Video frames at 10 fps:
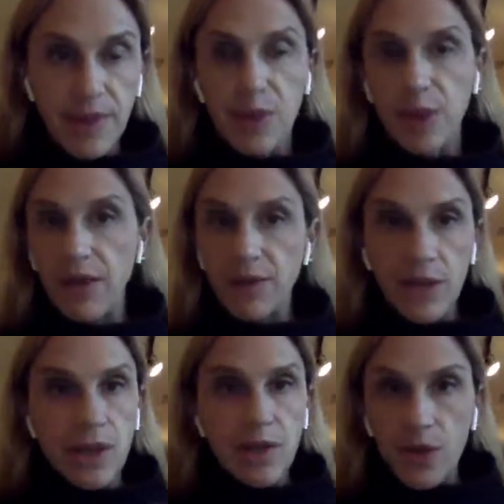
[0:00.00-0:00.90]
So whatever
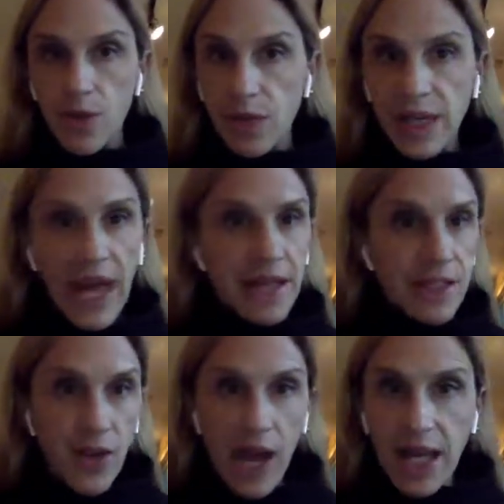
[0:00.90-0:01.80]
you use, Google
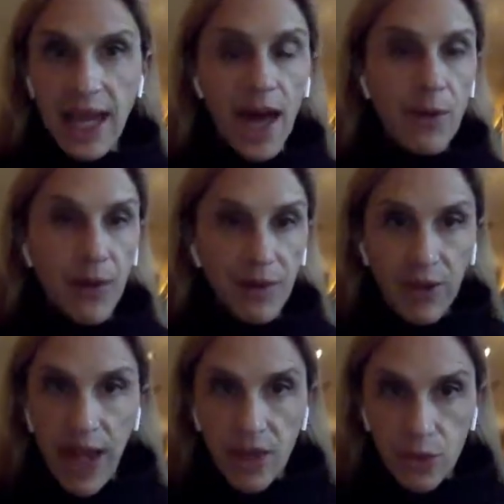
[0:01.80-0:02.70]
Calendar, iCal, whatever
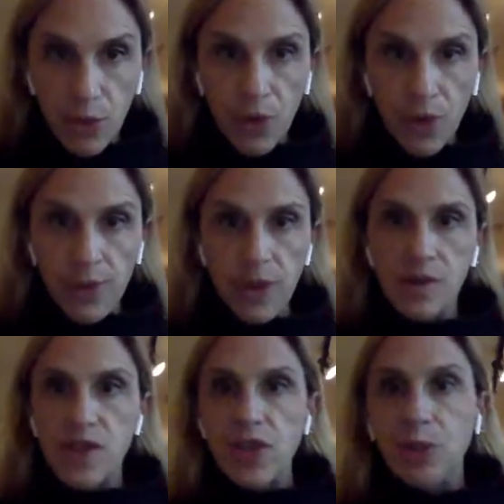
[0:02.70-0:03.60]
calendar program you
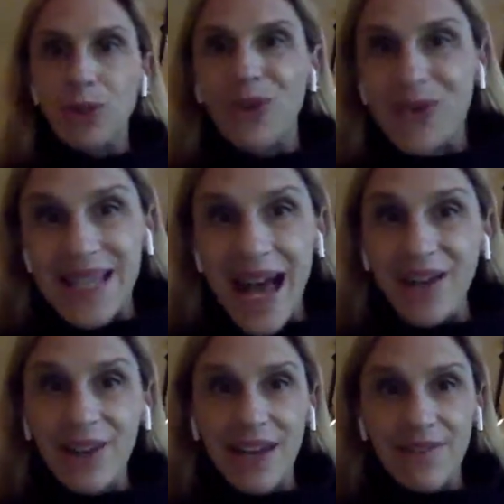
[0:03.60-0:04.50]
use, you're going to put your
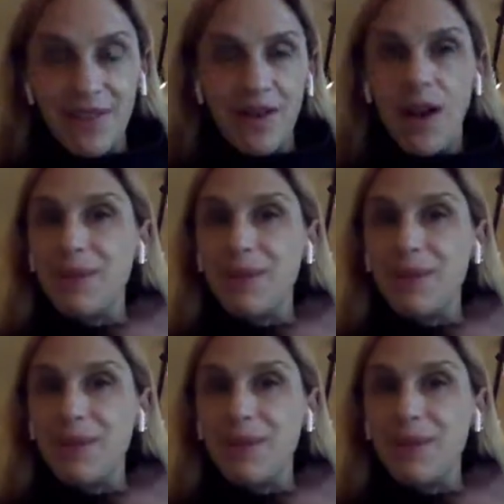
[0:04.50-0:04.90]
entire life in there.